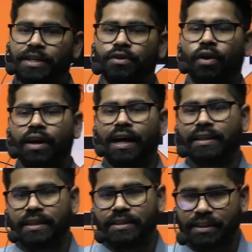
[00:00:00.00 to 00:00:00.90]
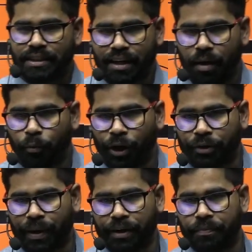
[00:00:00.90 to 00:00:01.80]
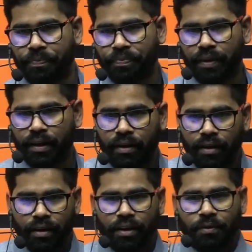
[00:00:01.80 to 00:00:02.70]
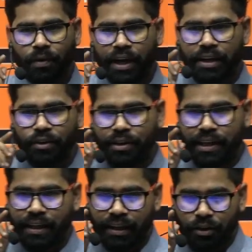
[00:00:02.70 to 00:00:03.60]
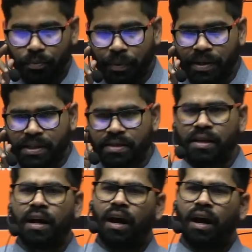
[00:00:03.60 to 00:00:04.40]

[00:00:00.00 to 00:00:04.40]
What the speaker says: or other judges appointment. Why not taking UPPCs?